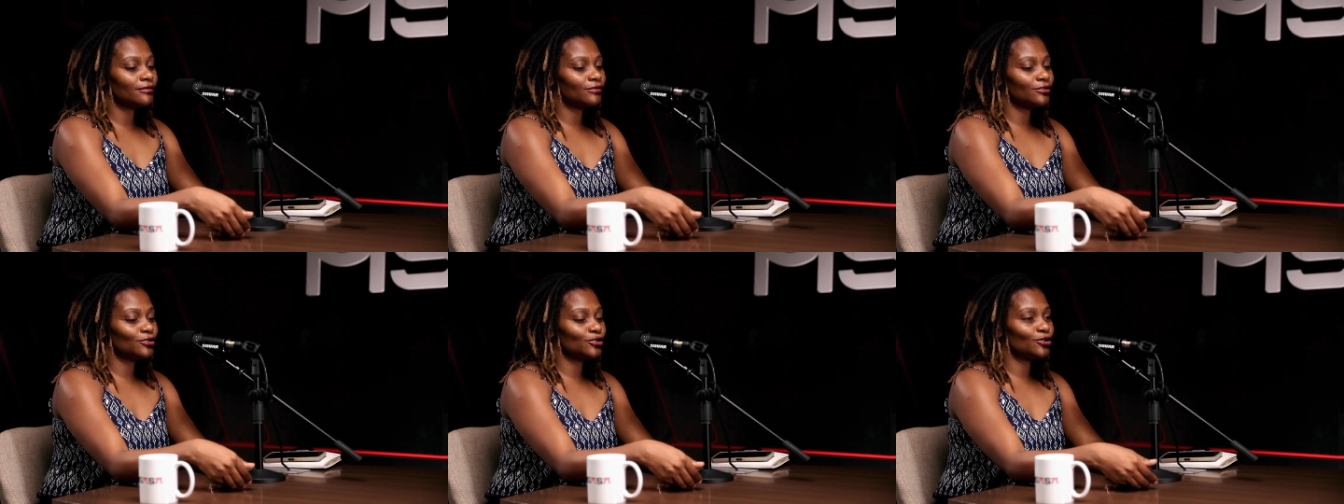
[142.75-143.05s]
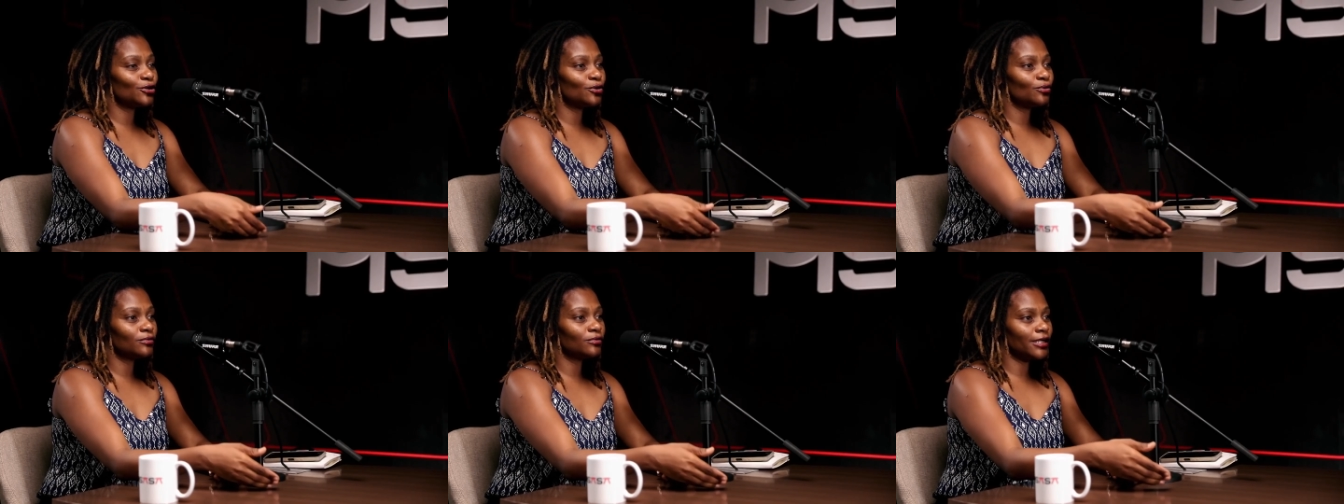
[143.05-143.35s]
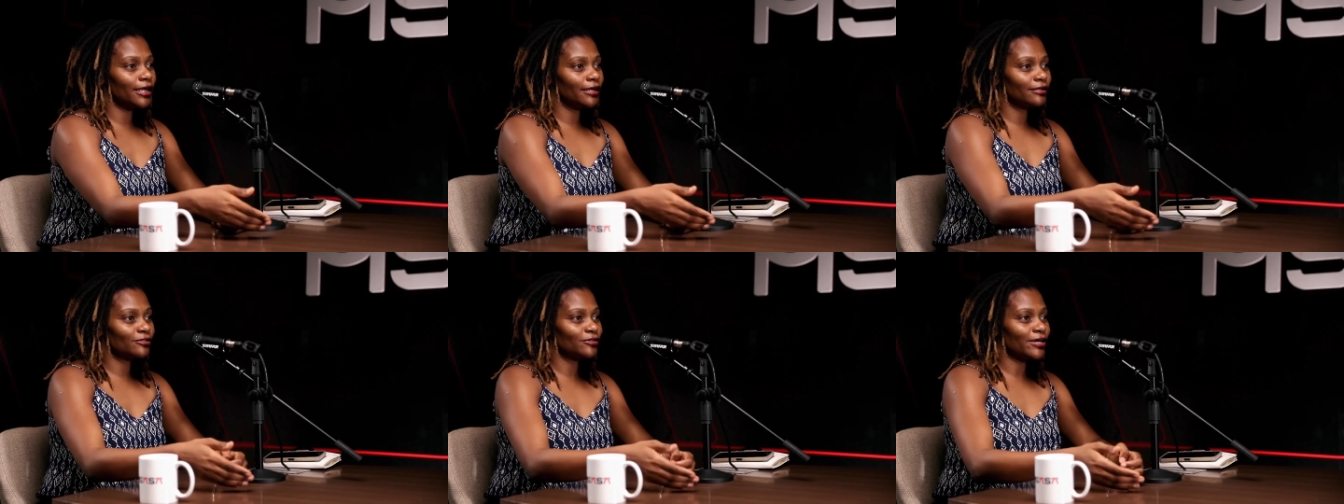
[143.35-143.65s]
show,
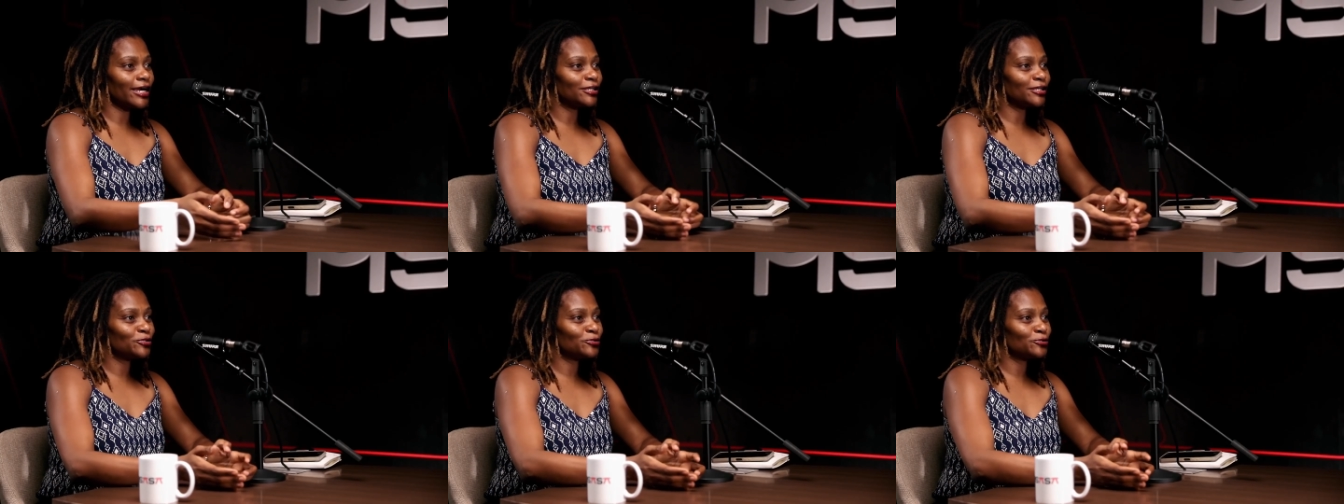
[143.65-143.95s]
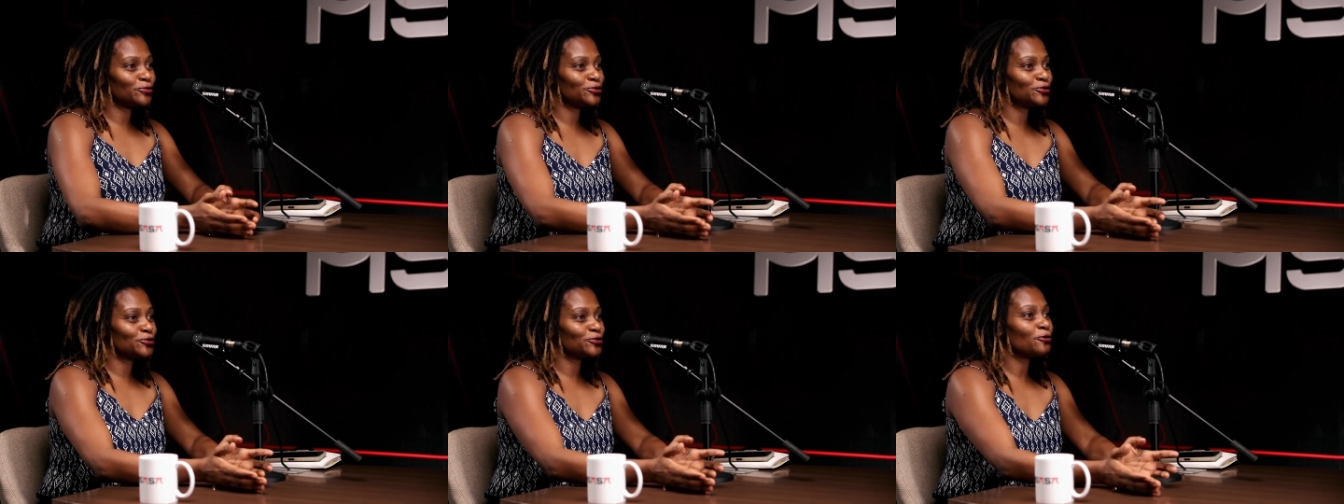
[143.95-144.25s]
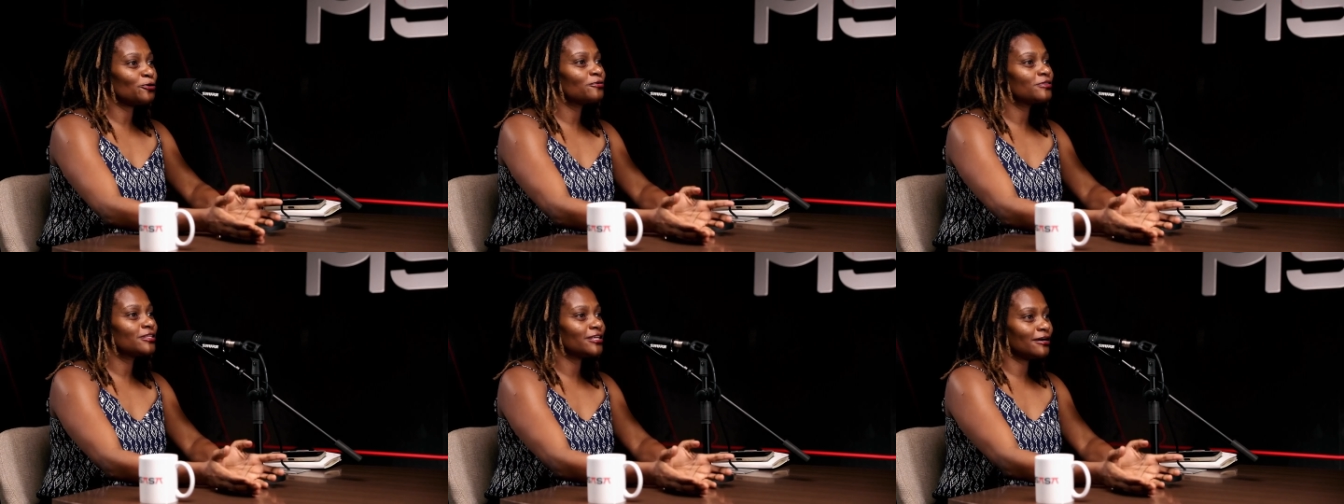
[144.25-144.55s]
like try to
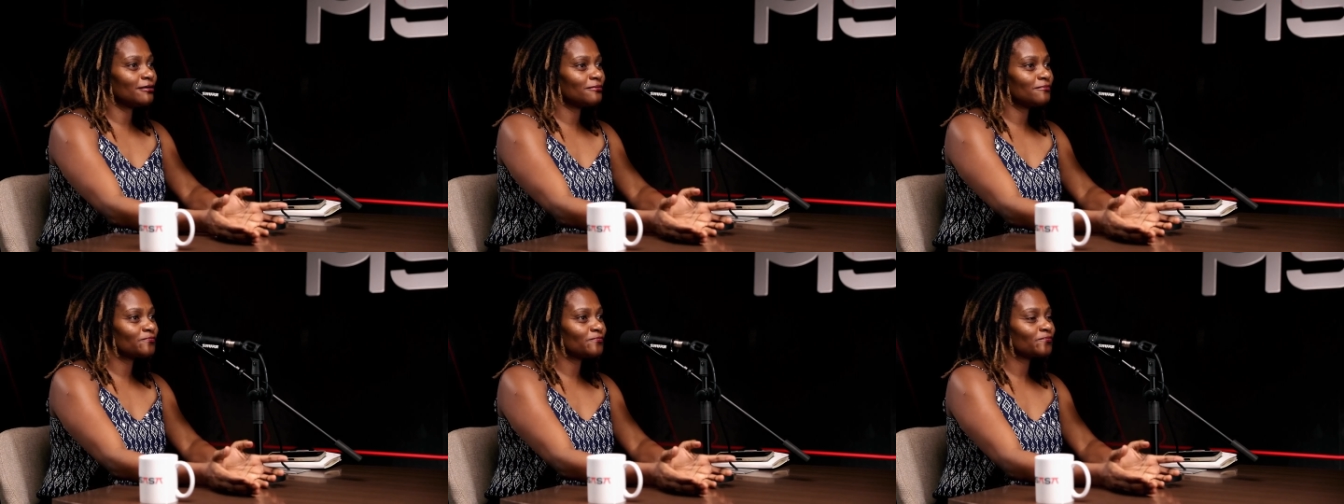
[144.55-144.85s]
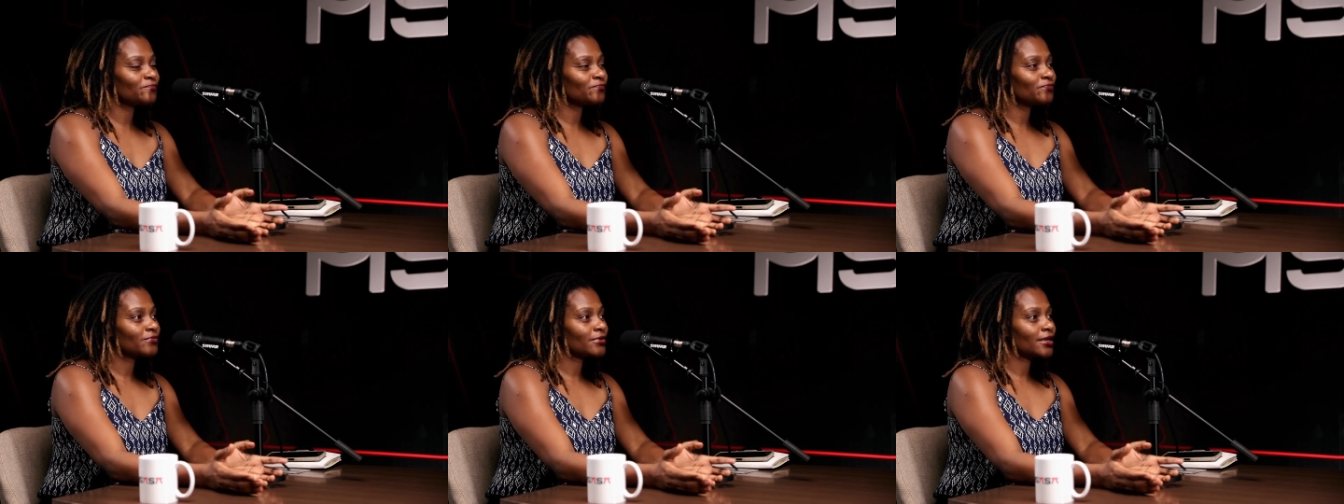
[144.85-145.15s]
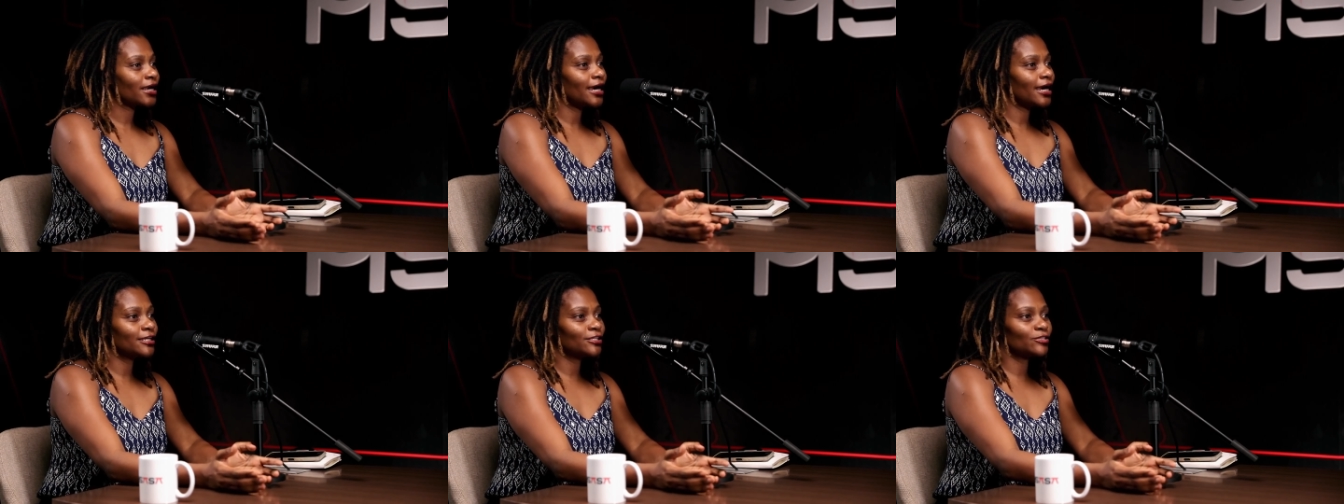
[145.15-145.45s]
show them
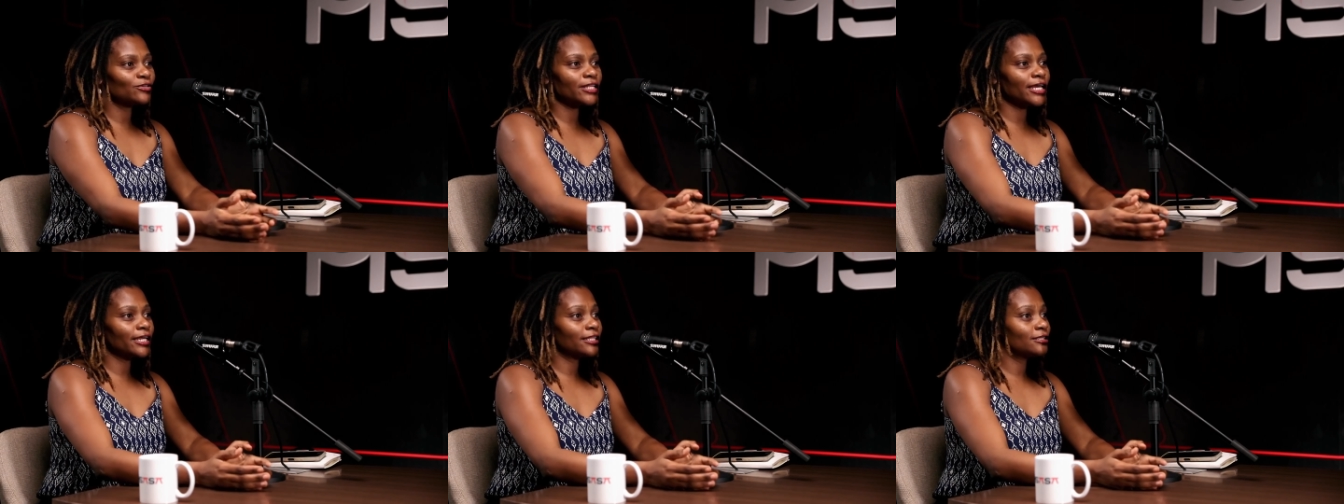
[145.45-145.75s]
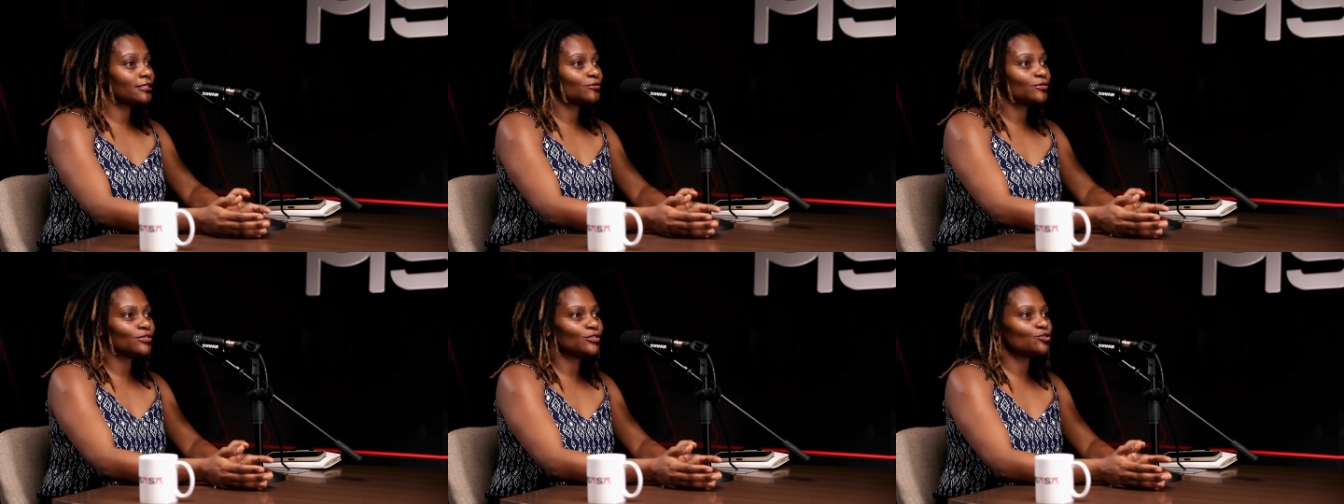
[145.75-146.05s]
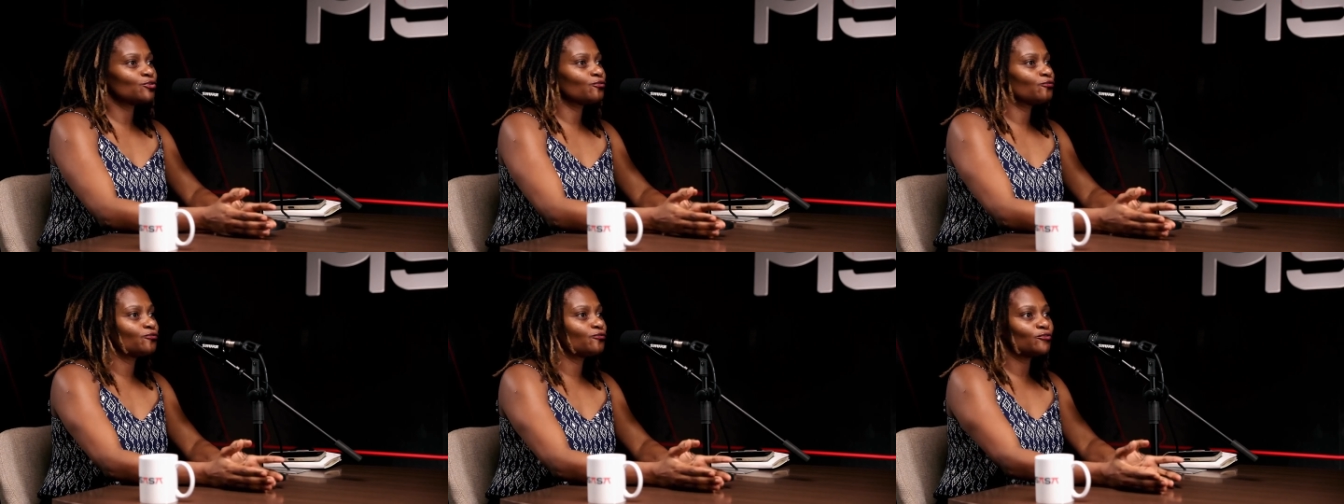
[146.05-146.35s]
I saw like this was
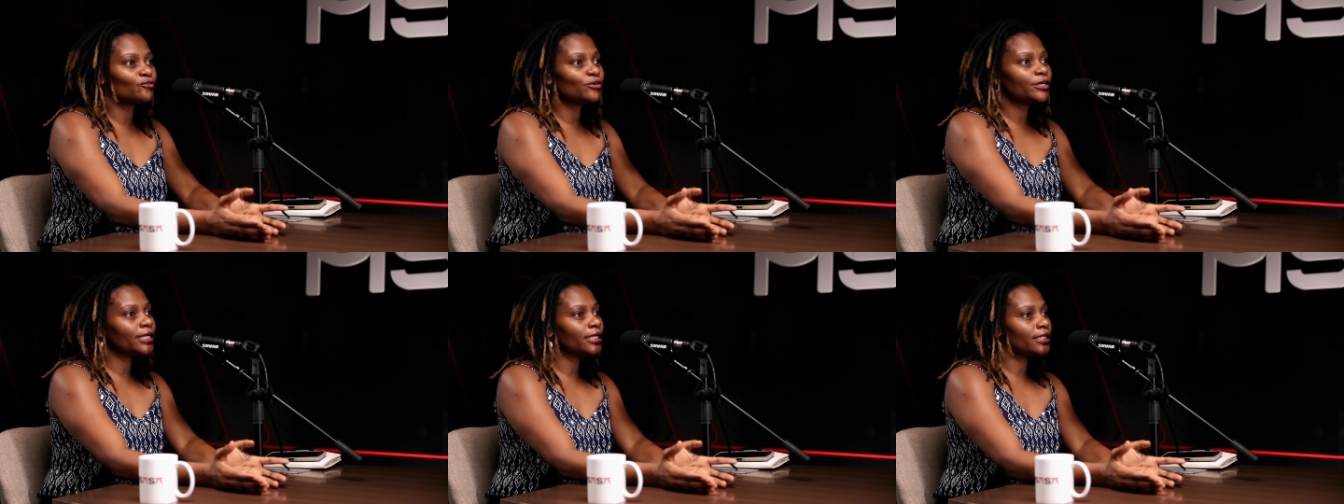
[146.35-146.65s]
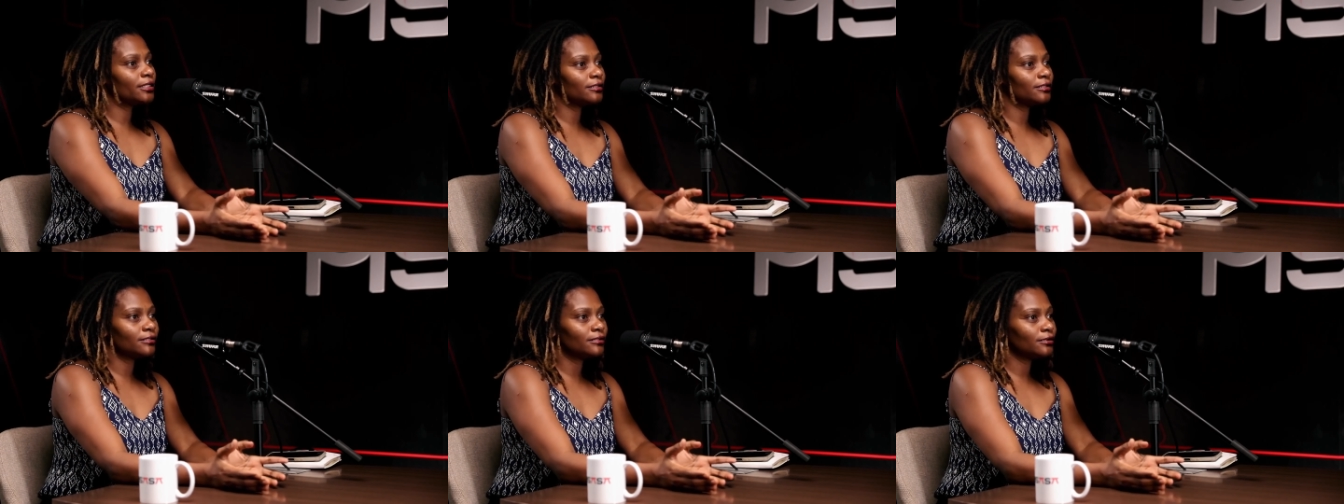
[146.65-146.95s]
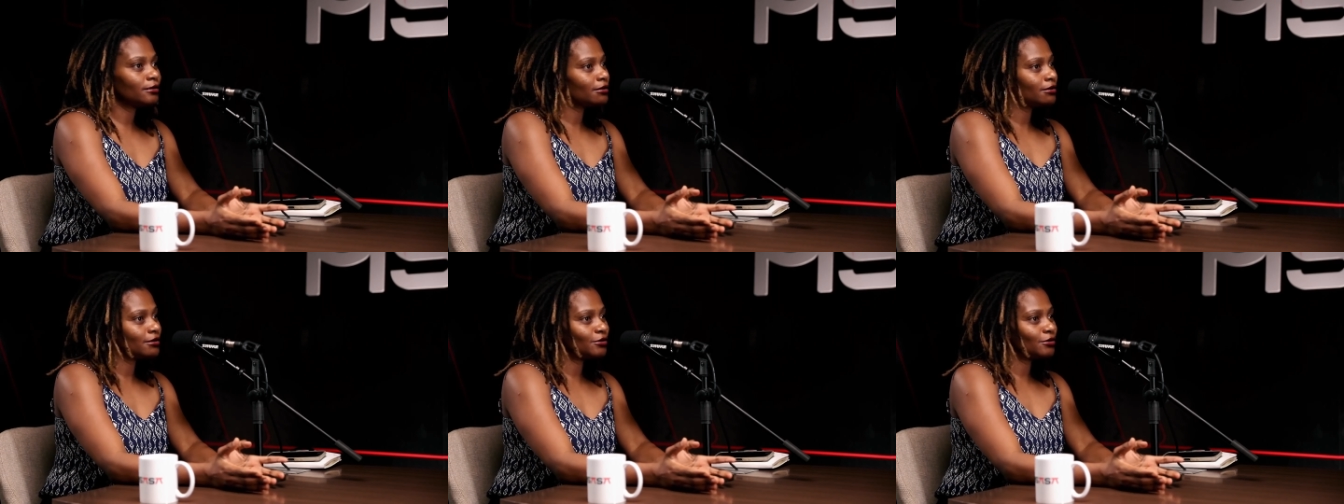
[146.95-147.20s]
so foreign.